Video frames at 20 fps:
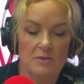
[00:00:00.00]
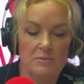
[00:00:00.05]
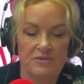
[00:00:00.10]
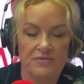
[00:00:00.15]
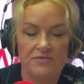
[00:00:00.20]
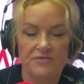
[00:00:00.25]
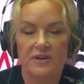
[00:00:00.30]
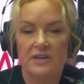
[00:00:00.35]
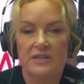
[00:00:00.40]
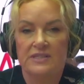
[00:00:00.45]
But
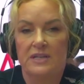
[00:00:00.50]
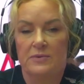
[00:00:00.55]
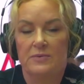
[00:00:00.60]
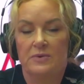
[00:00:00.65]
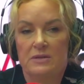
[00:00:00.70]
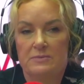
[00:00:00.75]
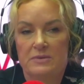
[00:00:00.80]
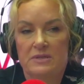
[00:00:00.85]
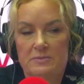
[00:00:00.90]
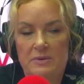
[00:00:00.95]
firstly, we're going
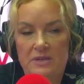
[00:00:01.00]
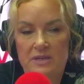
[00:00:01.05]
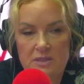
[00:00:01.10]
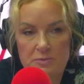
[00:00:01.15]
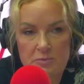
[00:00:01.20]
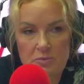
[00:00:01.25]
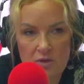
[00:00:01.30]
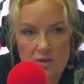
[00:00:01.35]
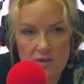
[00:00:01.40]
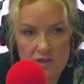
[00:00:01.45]
to be speaking to
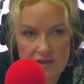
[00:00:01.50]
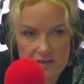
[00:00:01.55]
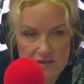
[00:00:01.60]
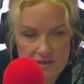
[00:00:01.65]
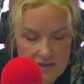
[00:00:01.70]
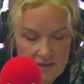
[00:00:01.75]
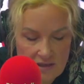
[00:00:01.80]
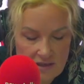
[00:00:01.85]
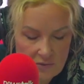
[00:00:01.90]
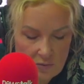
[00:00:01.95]
broadcaster
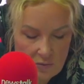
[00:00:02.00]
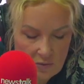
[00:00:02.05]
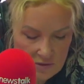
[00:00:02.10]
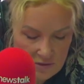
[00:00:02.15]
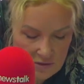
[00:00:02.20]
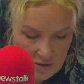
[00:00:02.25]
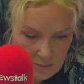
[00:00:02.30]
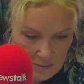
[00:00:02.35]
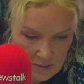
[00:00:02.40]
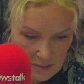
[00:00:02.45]
Keith Walsh
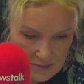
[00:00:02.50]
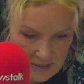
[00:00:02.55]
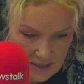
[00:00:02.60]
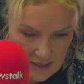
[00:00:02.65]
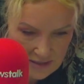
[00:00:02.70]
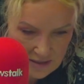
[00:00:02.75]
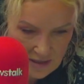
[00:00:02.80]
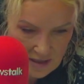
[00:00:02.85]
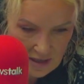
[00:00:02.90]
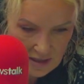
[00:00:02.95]
coming up to
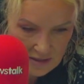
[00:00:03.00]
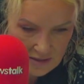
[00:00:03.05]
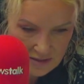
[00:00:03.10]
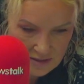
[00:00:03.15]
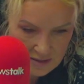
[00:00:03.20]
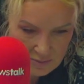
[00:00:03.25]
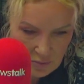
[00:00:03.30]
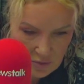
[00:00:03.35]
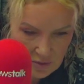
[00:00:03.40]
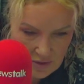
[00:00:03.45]
8 o'clock this
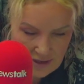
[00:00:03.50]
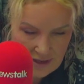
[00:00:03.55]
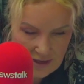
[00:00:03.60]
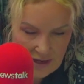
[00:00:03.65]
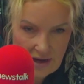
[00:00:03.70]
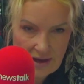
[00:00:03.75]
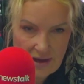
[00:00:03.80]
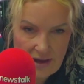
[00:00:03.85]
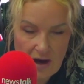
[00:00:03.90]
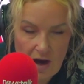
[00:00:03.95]
morning
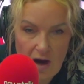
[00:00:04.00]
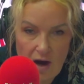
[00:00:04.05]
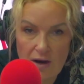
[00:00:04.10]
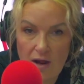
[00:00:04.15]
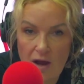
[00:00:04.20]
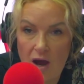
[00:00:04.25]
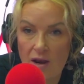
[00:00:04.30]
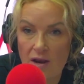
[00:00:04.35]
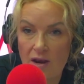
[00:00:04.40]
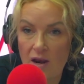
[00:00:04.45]

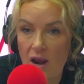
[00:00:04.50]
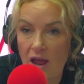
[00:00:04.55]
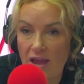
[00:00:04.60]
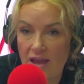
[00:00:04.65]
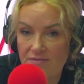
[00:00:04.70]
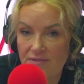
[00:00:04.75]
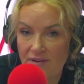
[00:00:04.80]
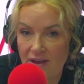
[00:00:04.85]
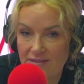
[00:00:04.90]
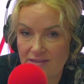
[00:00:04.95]
on
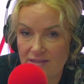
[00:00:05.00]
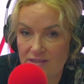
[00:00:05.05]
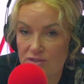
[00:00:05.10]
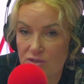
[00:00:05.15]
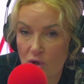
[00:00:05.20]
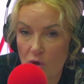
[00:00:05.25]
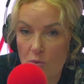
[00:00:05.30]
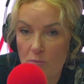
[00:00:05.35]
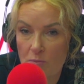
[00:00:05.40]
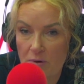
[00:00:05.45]
life as a
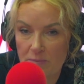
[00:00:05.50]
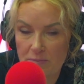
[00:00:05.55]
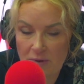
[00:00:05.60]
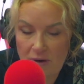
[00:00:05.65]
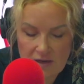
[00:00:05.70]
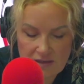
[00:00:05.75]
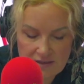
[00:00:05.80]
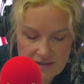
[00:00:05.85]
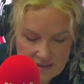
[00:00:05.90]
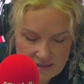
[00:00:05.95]
sober
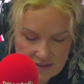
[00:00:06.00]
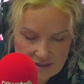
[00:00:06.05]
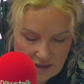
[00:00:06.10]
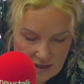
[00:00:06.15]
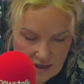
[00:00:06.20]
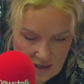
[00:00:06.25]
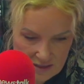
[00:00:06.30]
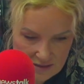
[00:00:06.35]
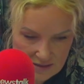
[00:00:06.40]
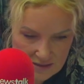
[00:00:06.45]
person in
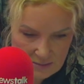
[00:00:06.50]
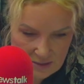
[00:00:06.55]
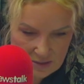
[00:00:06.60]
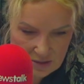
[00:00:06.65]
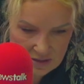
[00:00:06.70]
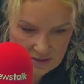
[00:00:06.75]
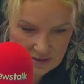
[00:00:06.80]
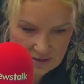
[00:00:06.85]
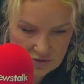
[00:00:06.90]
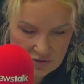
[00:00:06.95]
Ireland, someone who
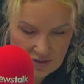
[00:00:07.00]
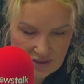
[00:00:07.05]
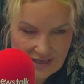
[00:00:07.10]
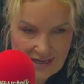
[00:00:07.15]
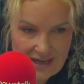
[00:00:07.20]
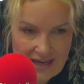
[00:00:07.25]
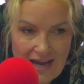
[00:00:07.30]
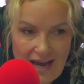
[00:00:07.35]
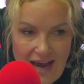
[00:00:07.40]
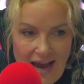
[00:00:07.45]
doesn't drink.
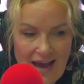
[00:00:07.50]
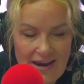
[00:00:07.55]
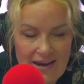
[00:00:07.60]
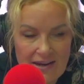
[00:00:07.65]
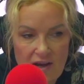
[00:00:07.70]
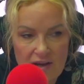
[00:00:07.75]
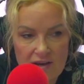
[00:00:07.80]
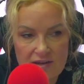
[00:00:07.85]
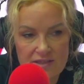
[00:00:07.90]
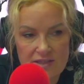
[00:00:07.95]
And it
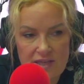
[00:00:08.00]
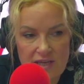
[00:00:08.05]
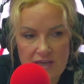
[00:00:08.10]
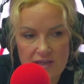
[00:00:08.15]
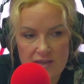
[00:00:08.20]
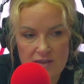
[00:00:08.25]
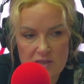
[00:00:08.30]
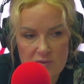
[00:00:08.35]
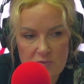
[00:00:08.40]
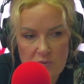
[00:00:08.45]
got us thinking
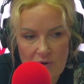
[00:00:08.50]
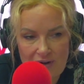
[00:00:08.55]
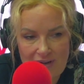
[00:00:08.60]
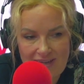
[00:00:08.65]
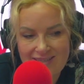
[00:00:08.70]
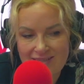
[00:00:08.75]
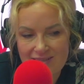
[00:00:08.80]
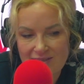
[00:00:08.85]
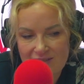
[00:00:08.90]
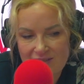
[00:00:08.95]
this morning,
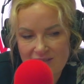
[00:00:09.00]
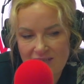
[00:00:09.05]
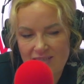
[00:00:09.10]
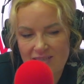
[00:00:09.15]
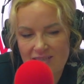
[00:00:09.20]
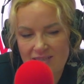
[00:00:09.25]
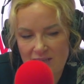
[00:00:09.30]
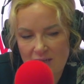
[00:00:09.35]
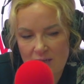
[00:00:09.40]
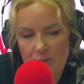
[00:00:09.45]
is there still a
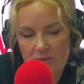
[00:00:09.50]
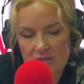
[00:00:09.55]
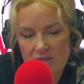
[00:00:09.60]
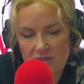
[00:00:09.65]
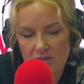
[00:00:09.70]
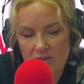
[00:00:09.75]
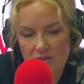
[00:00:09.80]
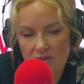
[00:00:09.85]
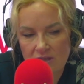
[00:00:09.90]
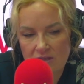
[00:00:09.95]
stigma, do
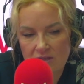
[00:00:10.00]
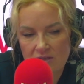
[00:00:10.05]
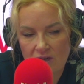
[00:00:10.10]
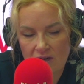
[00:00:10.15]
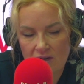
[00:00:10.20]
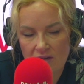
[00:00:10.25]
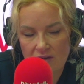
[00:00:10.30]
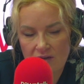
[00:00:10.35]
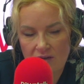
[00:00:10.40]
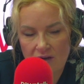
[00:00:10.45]
you think,
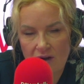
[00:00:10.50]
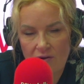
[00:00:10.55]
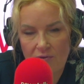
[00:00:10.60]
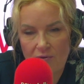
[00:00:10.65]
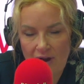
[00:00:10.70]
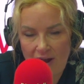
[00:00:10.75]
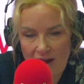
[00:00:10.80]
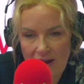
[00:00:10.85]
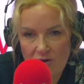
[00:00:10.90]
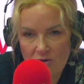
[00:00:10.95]
Jonathan,
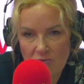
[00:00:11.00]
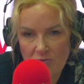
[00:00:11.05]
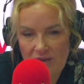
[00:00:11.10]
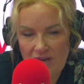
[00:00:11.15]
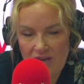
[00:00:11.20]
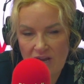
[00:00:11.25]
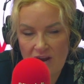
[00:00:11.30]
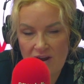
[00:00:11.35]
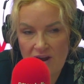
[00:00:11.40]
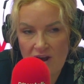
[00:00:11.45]
around being
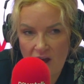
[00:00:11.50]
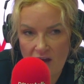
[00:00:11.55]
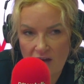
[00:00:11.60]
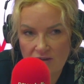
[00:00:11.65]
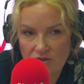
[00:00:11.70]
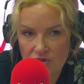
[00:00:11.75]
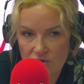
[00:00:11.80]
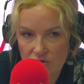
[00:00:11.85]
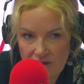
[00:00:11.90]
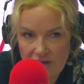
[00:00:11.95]
a
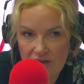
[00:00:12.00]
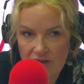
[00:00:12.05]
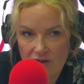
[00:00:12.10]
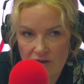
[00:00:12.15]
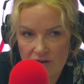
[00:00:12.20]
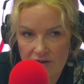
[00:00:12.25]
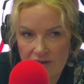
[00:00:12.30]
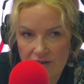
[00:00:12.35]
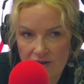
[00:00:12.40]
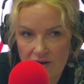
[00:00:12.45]
non-drinker
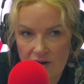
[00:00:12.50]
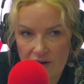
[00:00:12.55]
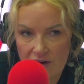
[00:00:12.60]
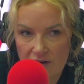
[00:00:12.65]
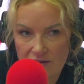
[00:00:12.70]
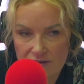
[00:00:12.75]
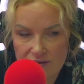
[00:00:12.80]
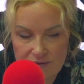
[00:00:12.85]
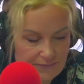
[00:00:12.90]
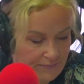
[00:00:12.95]
in
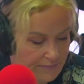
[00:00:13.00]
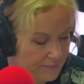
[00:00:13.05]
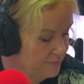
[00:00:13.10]
Ireland?